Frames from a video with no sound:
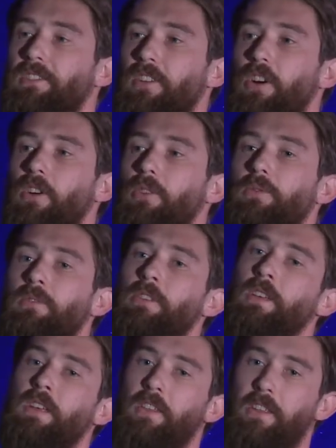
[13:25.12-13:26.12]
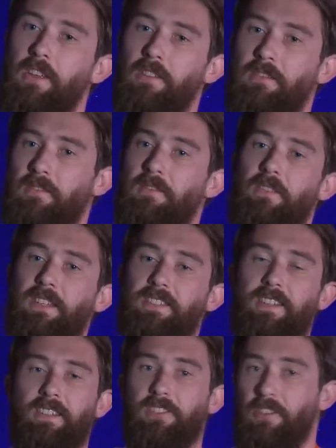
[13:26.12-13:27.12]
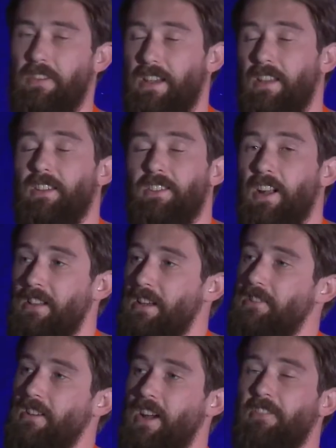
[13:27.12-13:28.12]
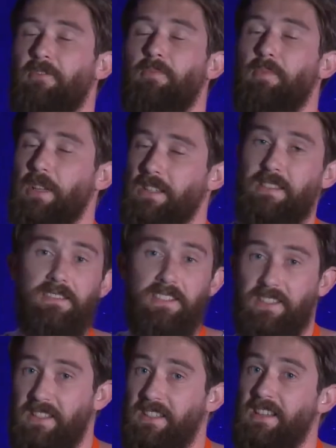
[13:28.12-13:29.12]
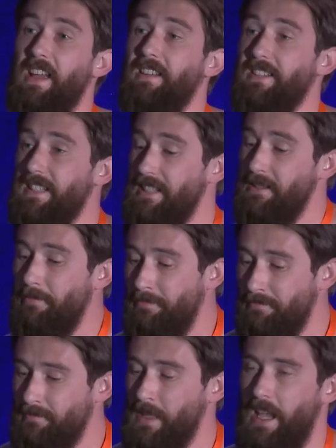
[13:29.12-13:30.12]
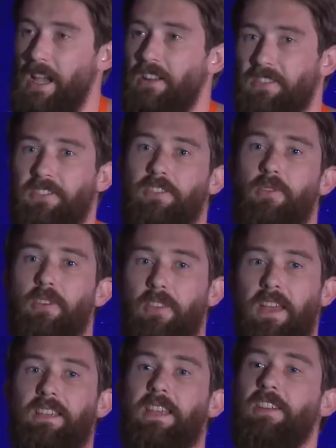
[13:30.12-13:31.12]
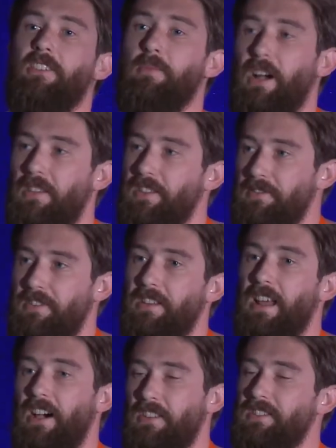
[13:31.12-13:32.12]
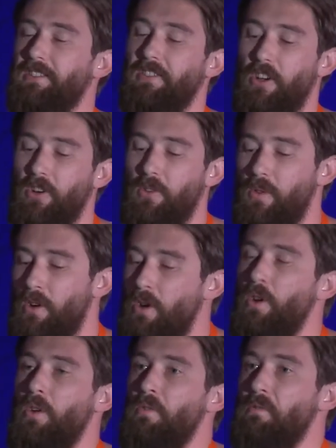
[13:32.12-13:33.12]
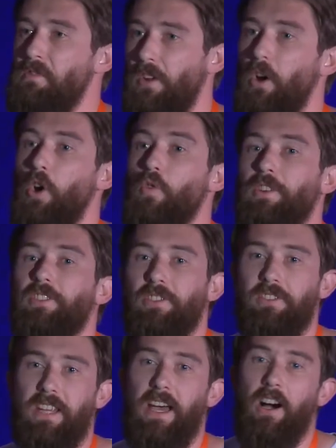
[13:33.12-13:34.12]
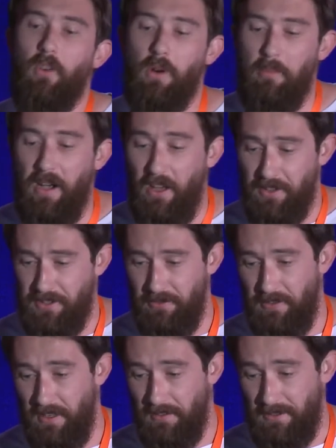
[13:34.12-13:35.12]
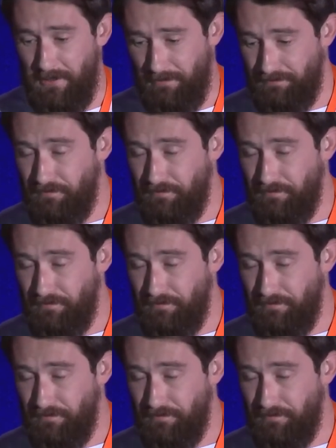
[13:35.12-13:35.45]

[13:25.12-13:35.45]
know that these things on the other side of that graph, B, C, and D, how does it know that they care about this event? How does it know, who it should tell about this event?